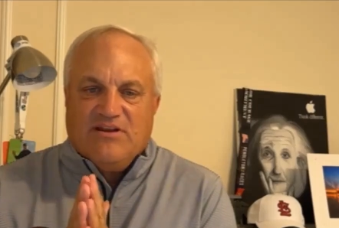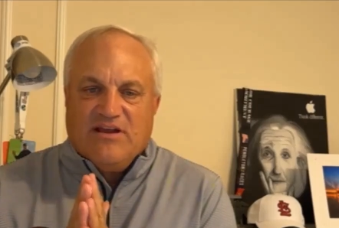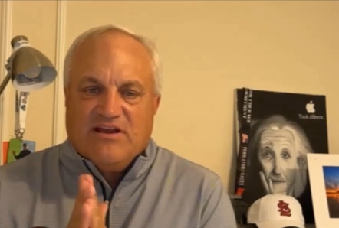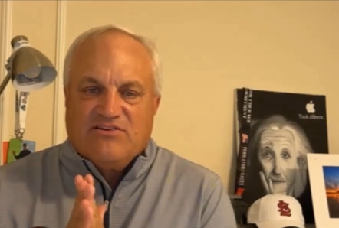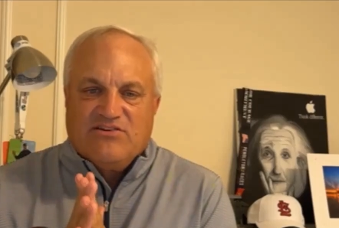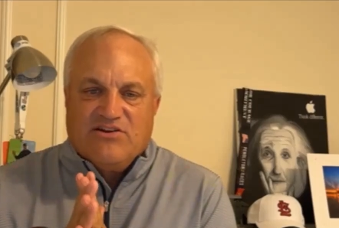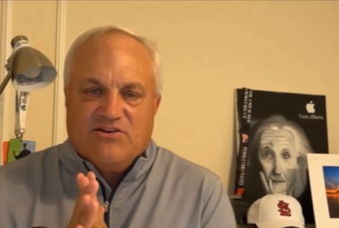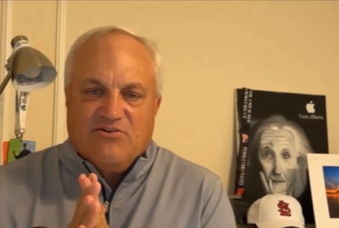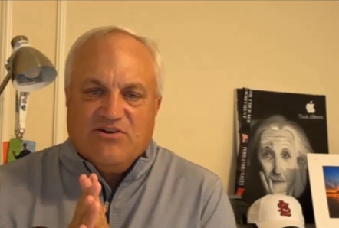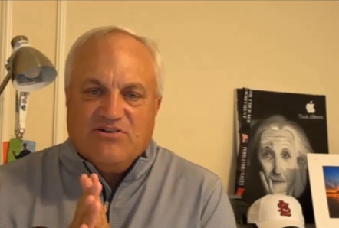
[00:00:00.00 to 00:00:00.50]
Speaker 1: the
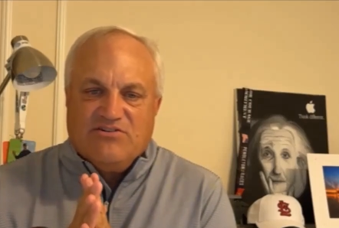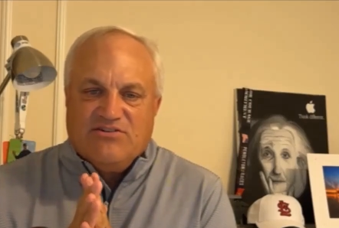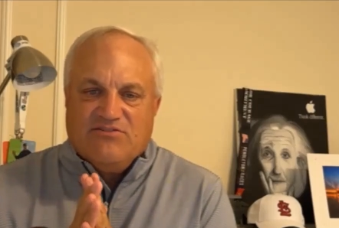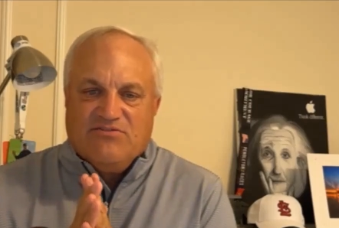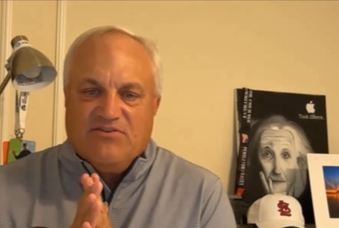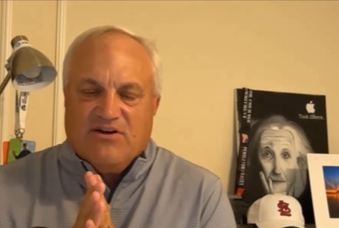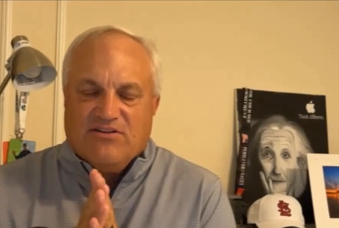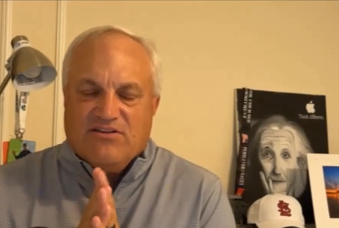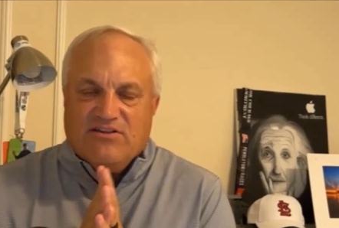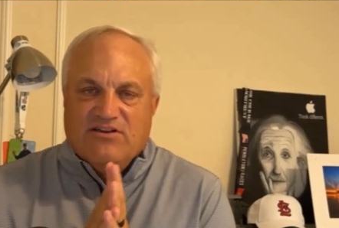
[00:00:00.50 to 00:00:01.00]
next generation
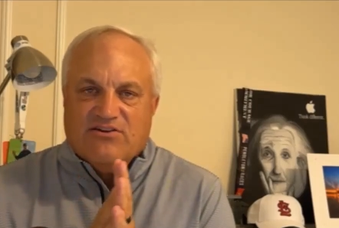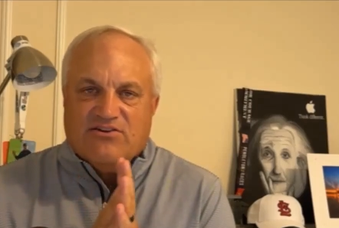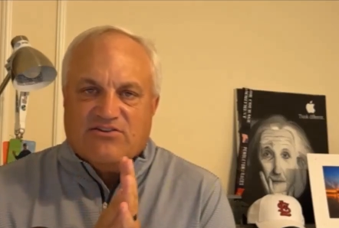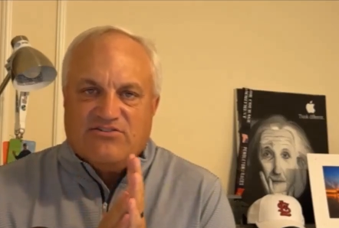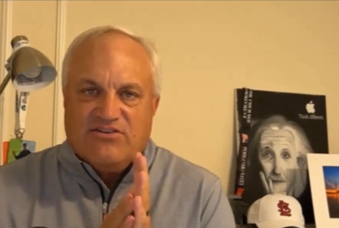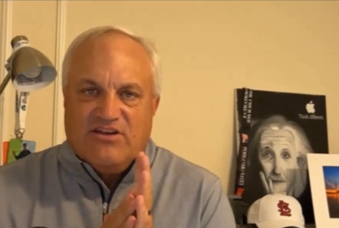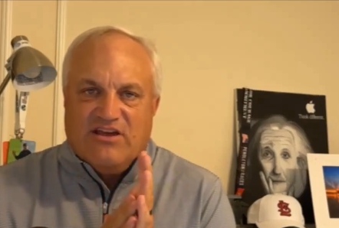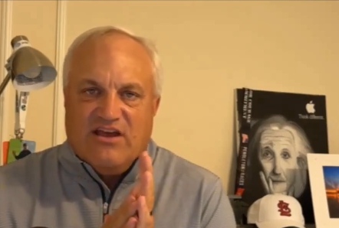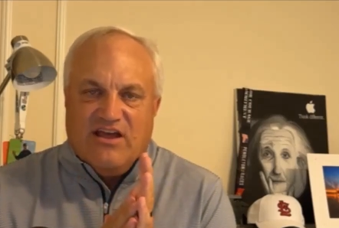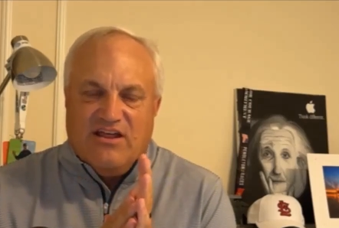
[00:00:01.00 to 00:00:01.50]
of health
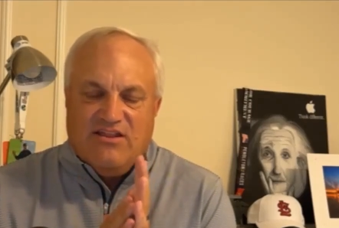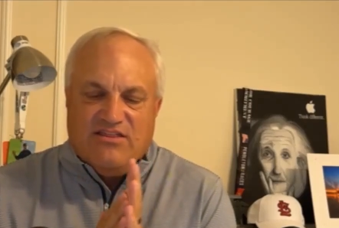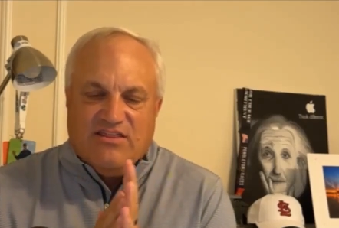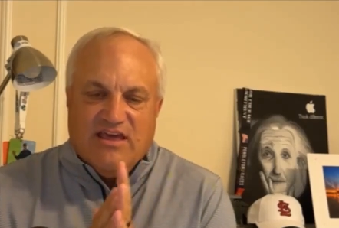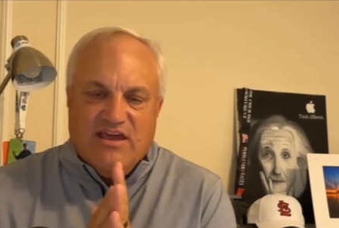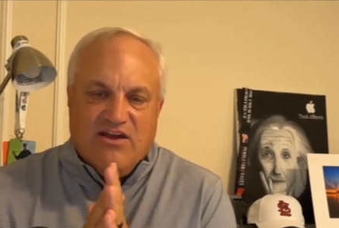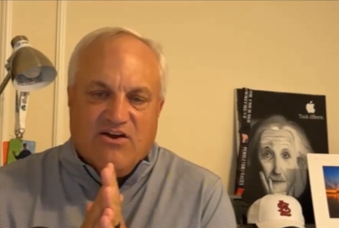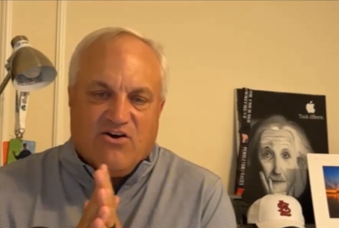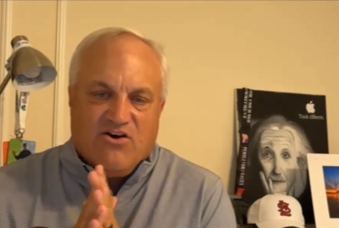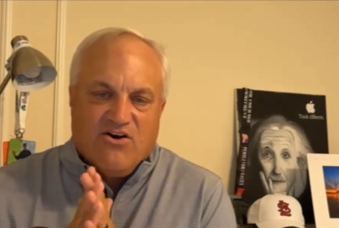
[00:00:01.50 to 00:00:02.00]
leaders. And
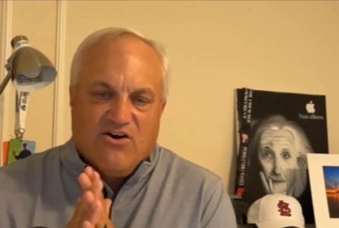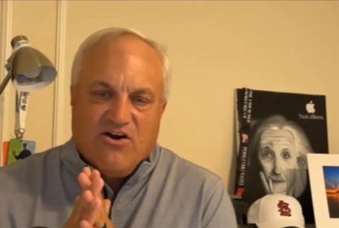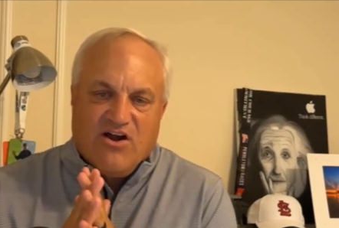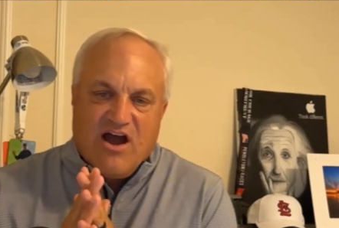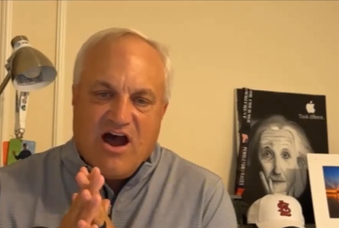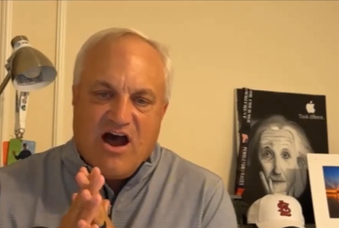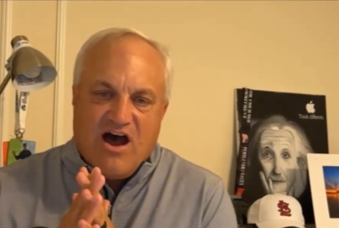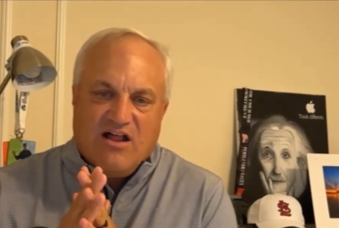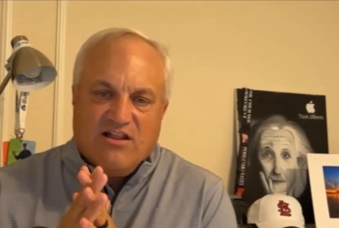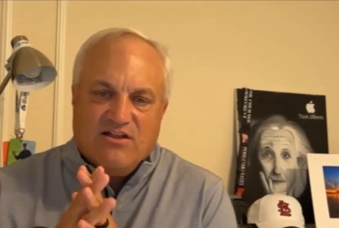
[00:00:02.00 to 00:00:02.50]
they are
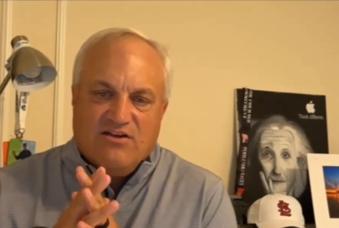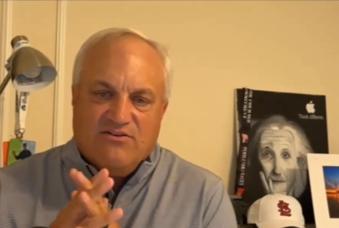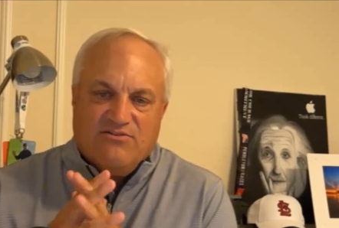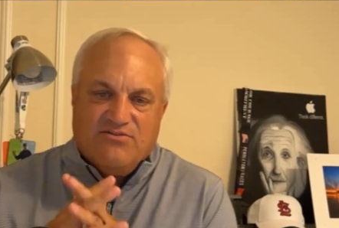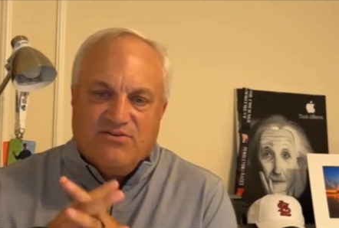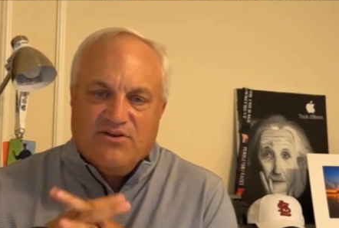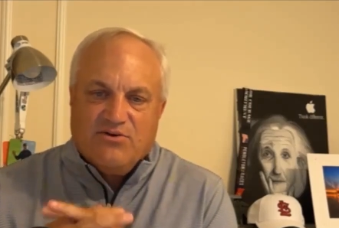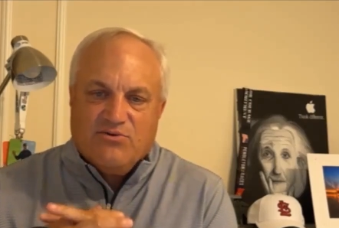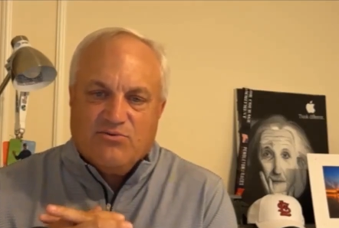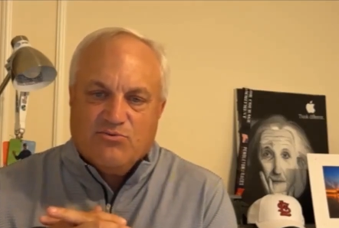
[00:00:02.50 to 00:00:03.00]

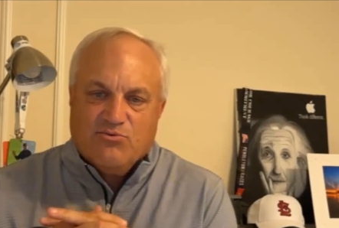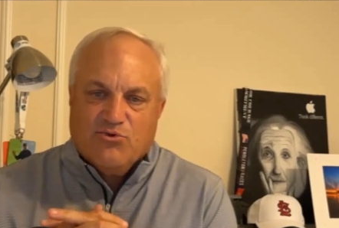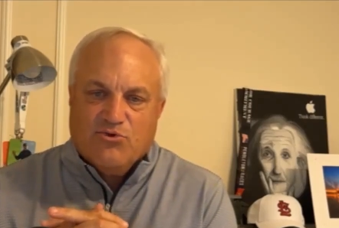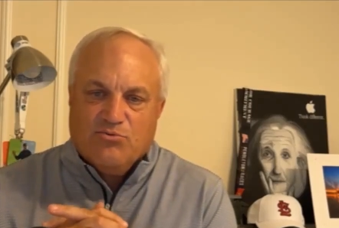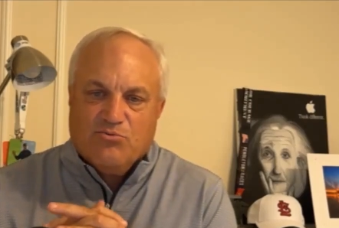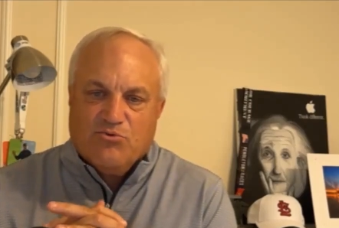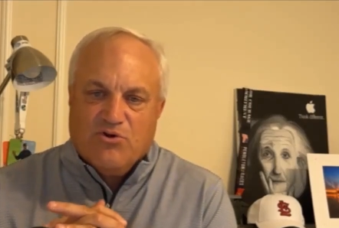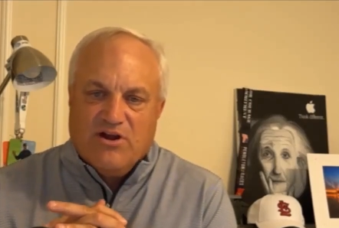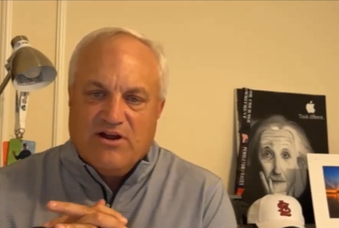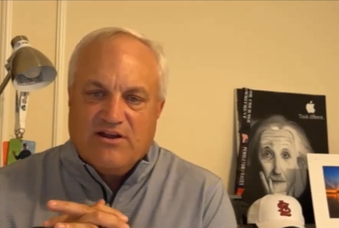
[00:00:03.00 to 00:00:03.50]
Olive,
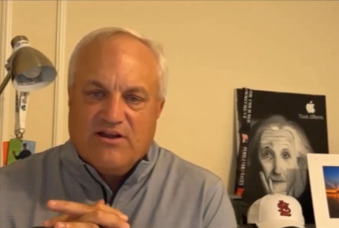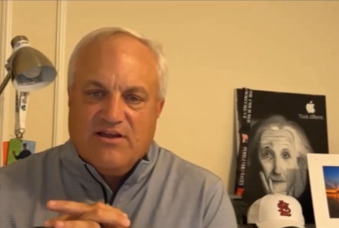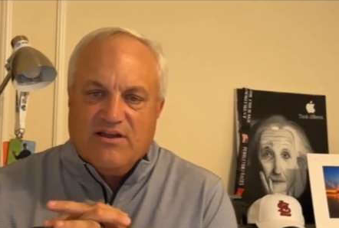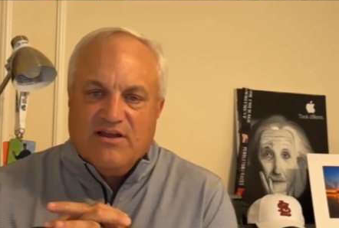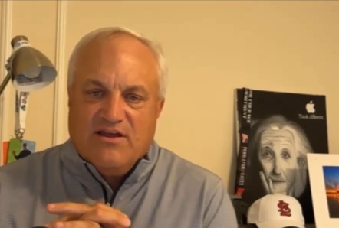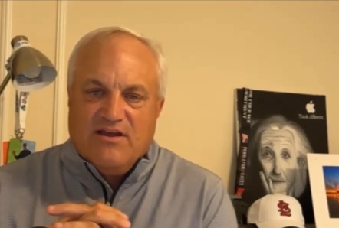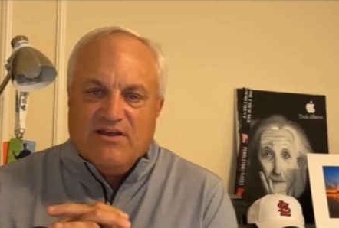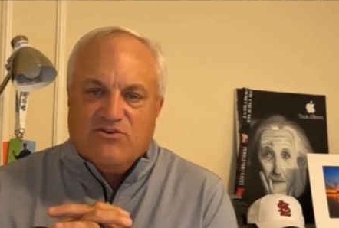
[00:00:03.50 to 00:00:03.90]
Rubrik,